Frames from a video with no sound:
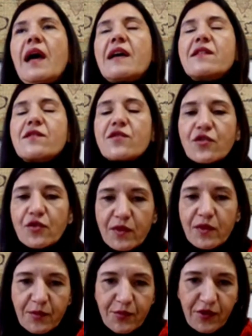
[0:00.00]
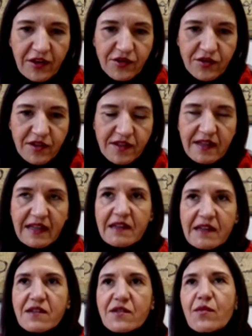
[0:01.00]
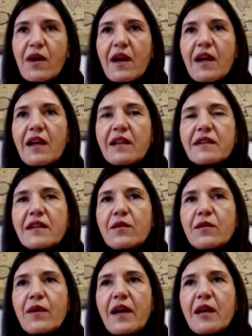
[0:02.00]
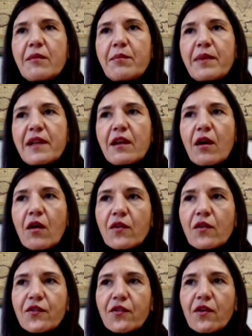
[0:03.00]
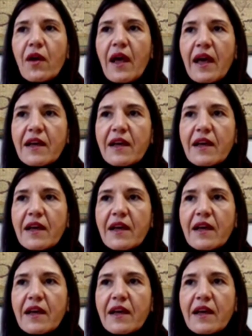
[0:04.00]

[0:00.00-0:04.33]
has to do with the prejudice against Wilde in a way, but it also